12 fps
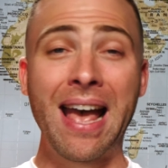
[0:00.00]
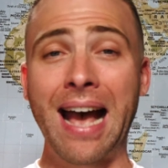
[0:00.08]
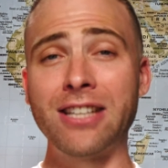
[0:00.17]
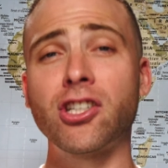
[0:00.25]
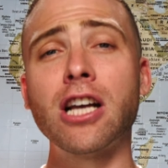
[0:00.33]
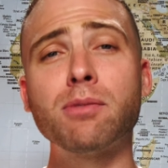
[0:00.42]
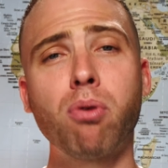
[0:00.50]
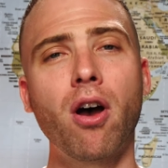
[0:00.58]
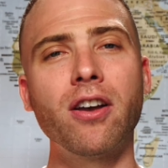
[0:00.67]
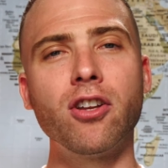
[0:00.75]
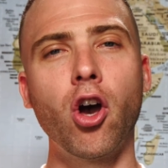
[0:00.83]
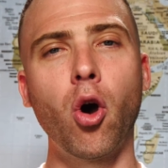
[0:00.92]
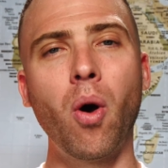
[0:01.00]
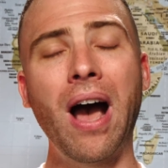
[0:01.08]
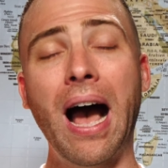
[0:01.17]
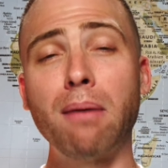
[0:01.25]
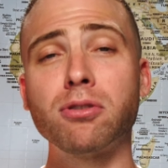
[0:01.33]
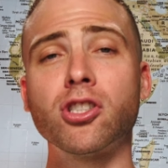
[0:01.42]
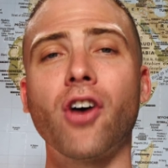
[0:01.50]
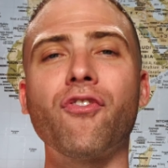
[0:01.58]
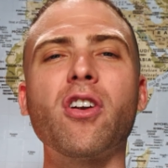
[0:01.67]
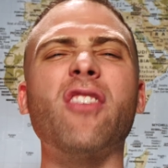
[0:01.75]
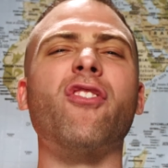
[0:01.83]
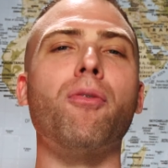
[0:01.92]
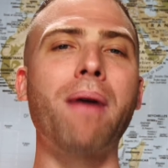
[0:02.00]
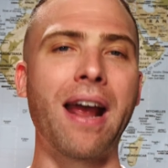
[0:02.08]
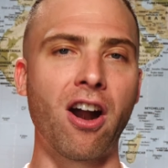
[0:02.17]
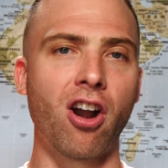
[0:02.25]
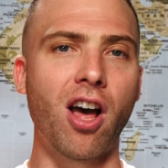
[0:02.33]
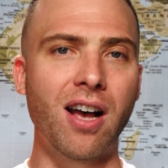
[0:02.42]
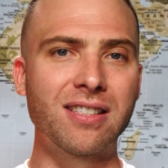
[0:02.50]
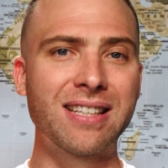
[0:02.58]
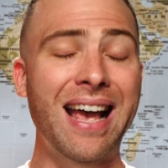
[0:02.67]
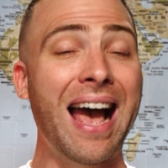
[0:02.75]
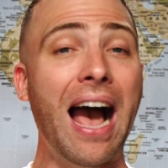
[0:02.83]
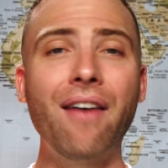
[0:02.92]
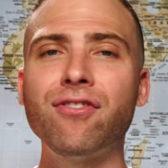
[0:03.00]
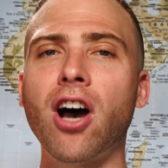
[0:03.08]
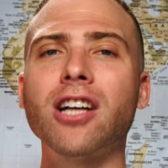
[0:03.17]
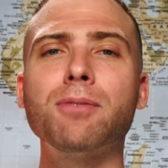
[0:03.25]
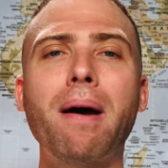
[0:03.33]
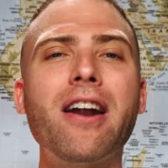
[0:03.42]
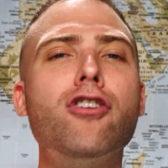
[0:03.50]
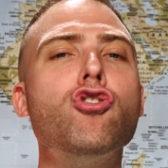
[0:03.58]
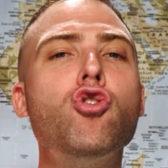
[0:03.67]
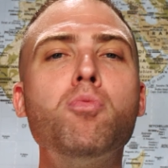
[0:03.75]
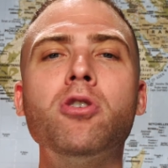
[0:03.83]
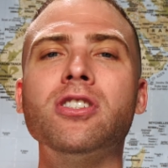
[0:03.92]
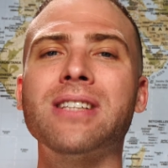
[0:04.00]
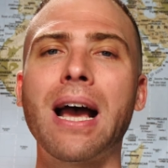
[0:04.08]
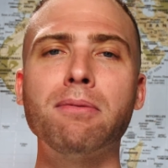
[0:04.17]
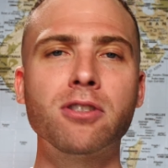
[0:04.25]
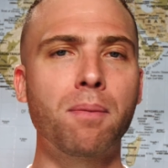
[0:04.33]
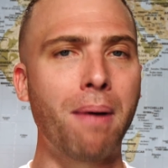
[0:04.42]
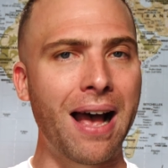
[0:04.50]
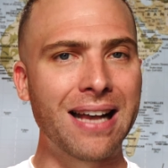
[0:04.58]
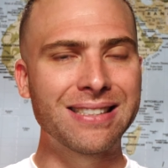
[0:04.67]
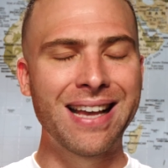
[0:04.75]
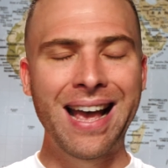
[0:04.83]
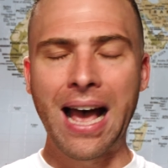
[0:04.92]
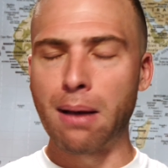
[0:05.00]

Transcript: As you guys probably know, I'm suffering from hair loss. I've talked about it numerous times in the past.